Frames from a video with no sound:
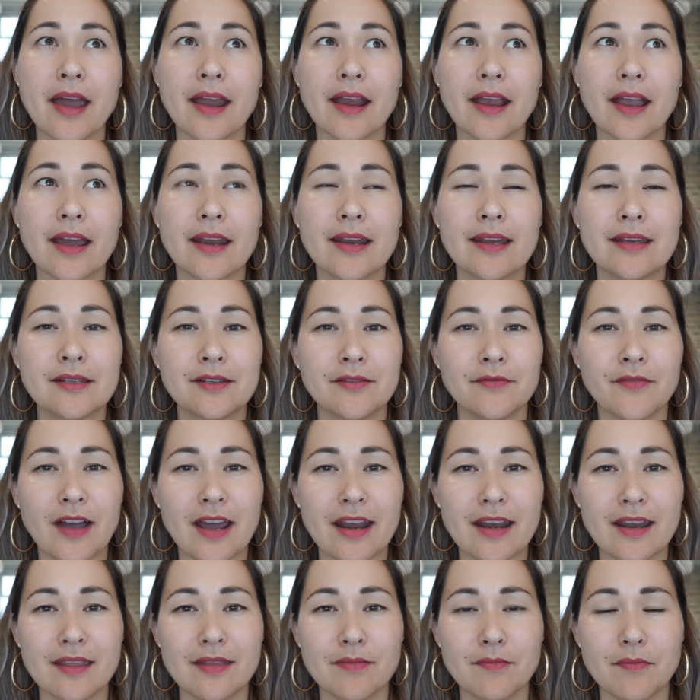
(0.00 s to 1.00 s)
kind of
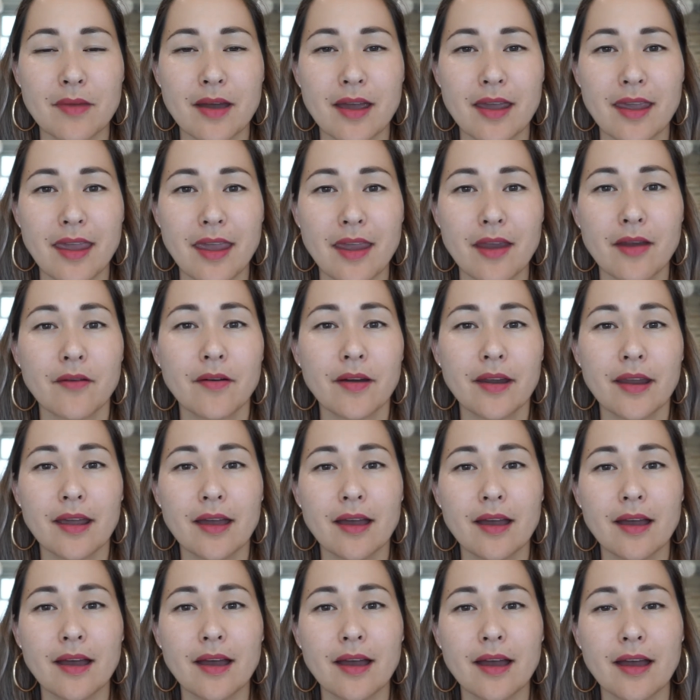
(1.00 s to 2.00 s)
divided my
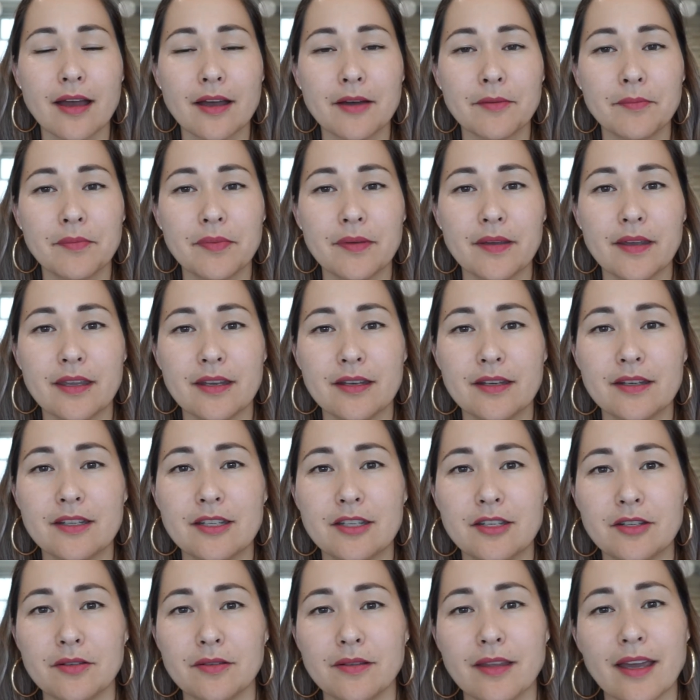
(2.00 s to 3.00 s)
area up
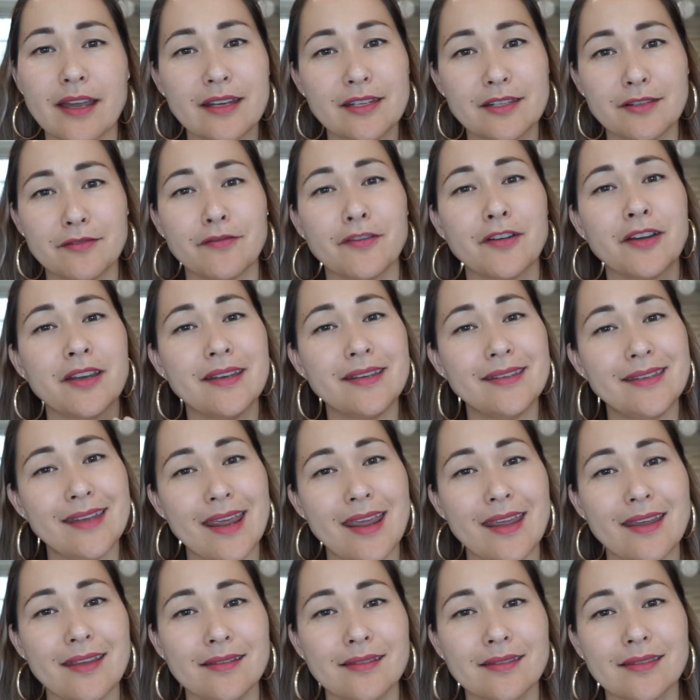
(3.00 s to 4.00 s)
into like different
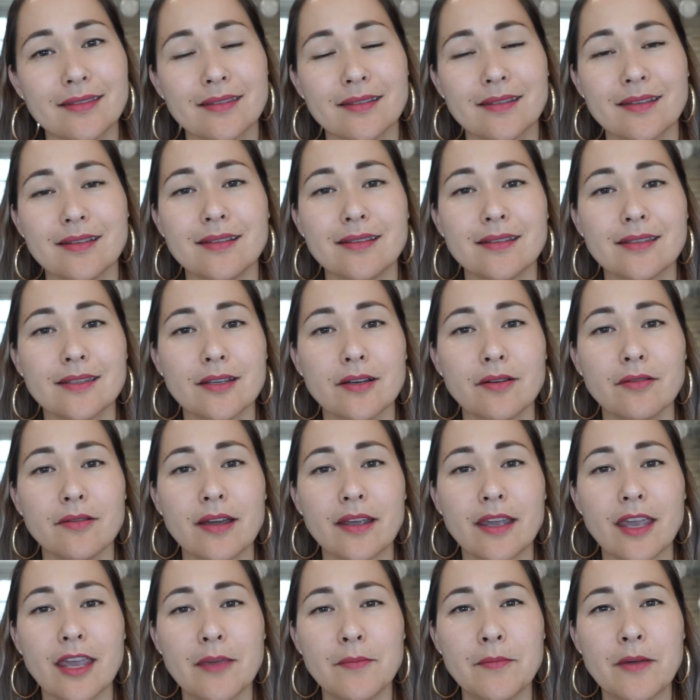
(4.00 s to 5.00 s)
days. And so
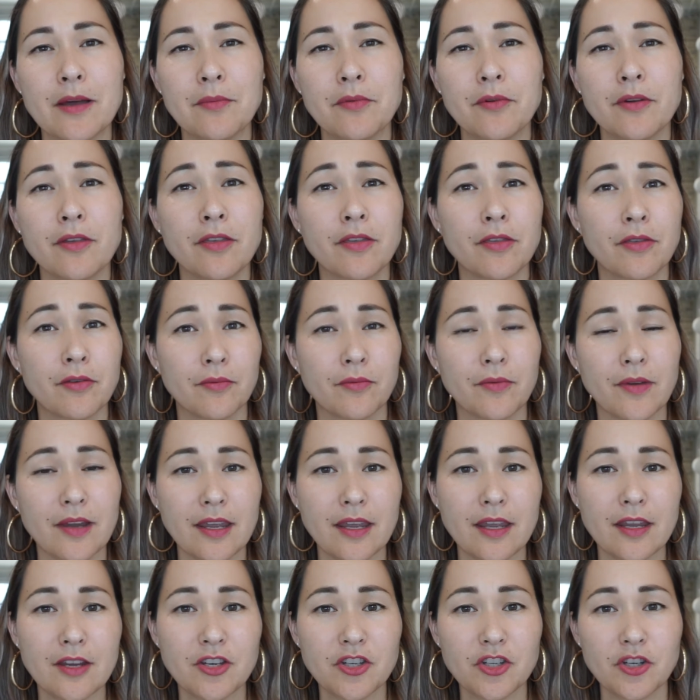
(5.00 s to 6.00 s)
I came up with
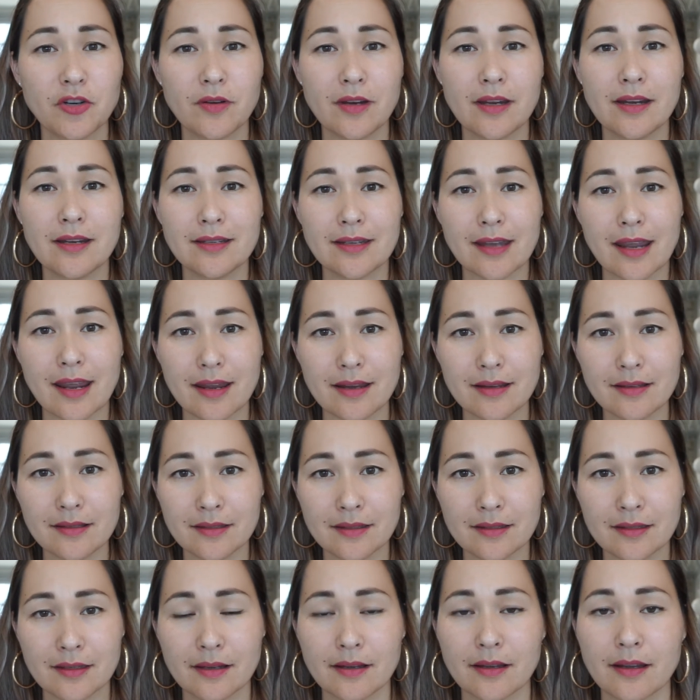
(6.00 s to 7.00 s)
3 shooting
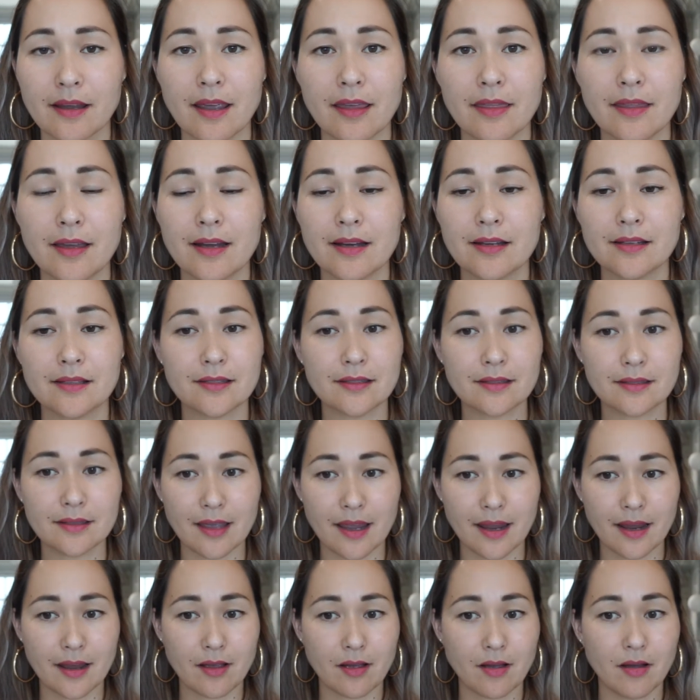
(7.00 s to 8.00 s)
days, and that is
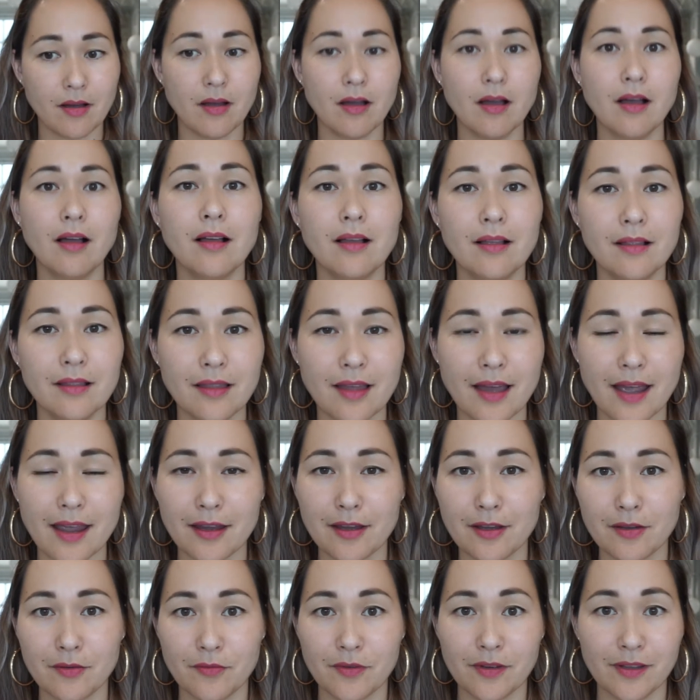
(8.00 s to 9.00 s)
like all I
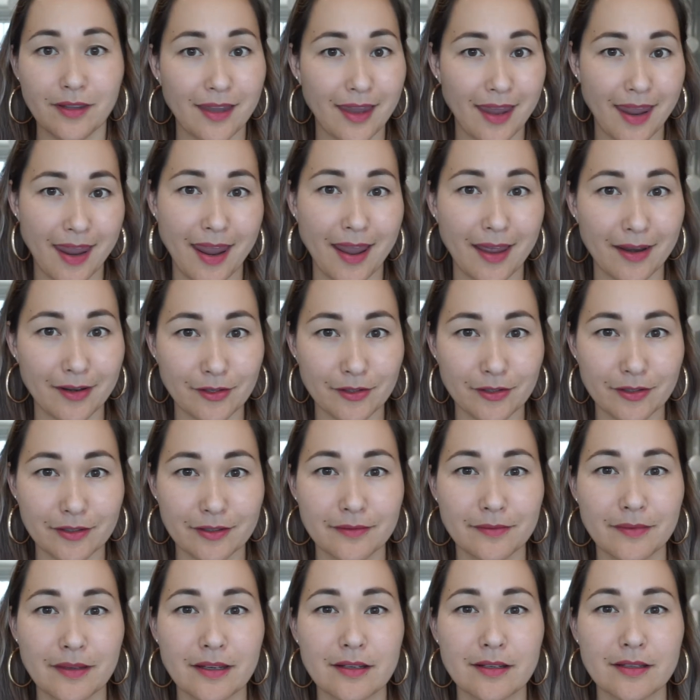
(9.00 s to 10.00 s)
could really
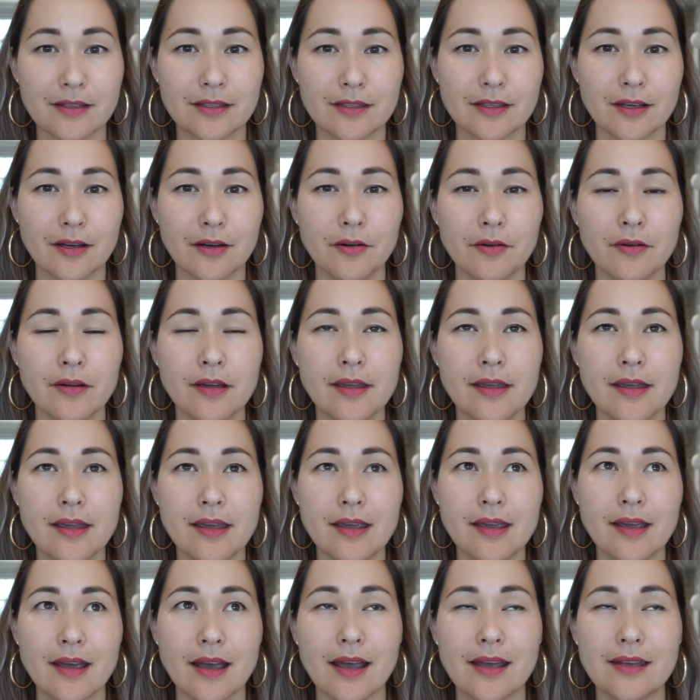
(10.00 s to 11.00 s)
handle. And so
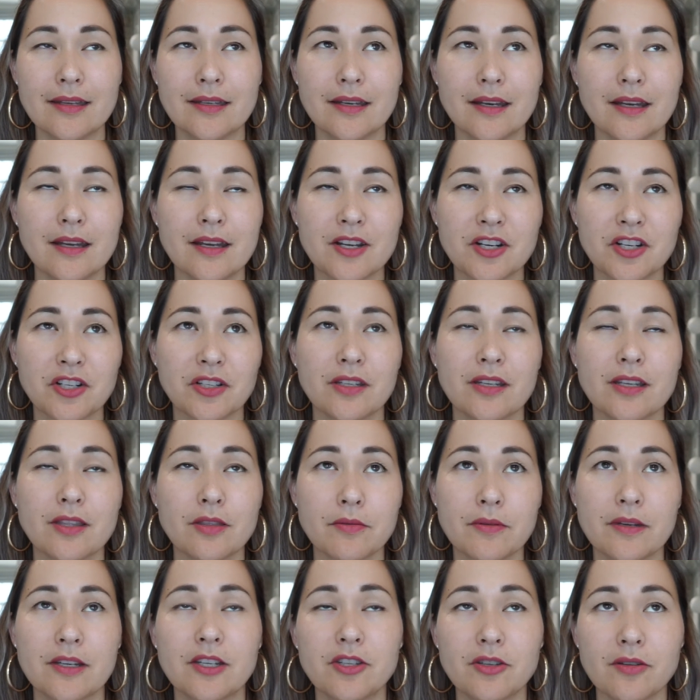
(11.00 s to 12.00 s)
I did initially
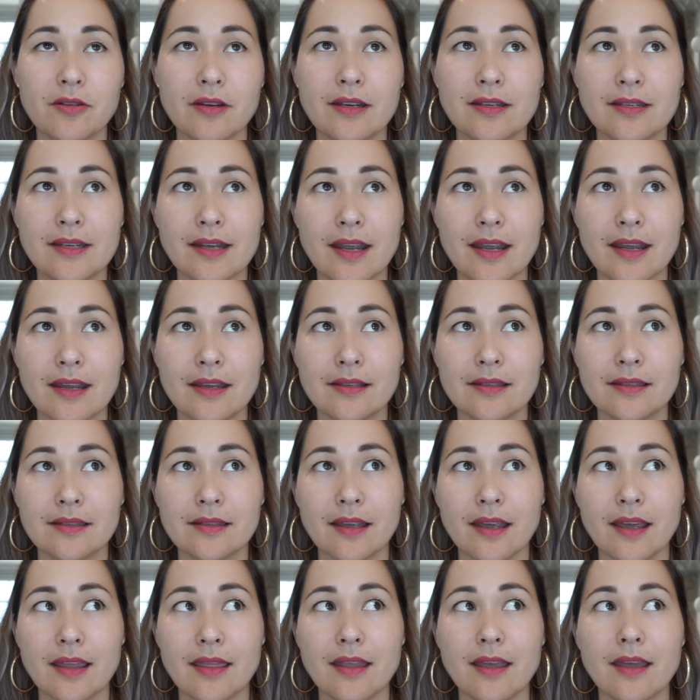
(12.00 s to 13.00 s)
3 shooting days,
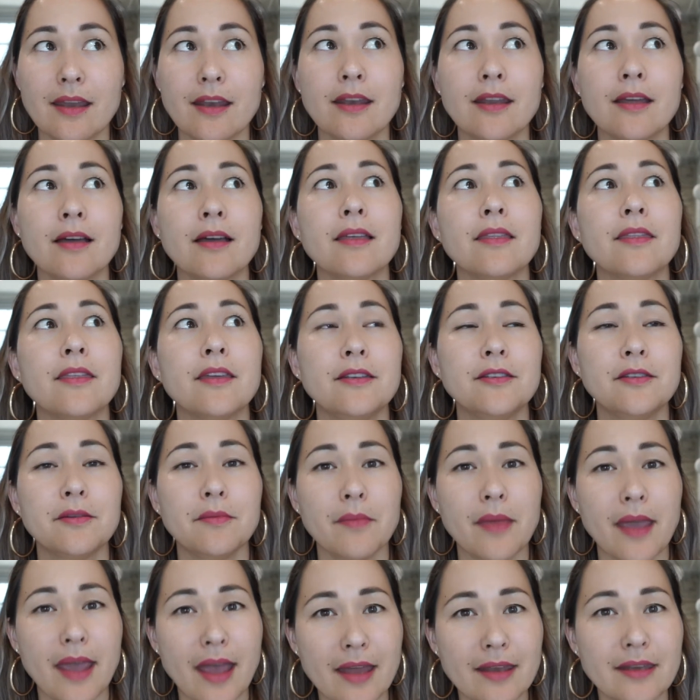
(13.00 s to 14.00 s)
and then the
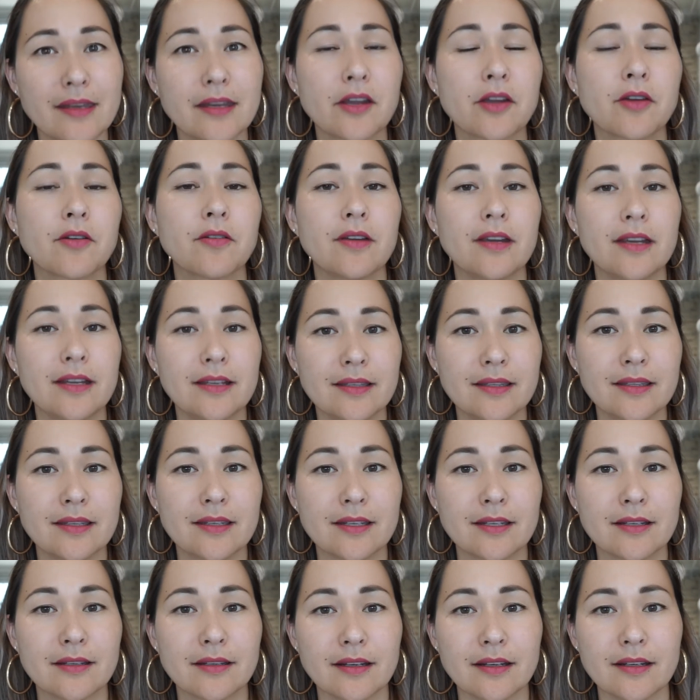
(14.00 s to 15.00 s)
demand
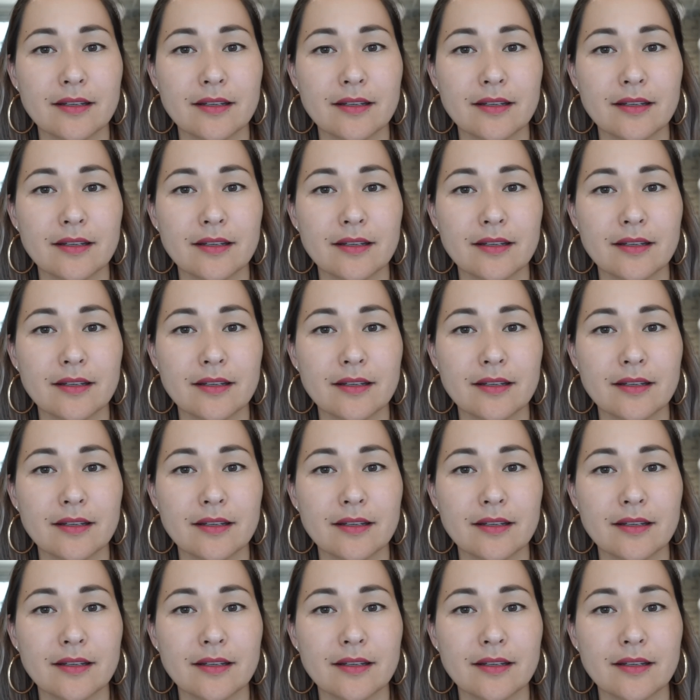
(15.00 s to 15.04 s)
increased.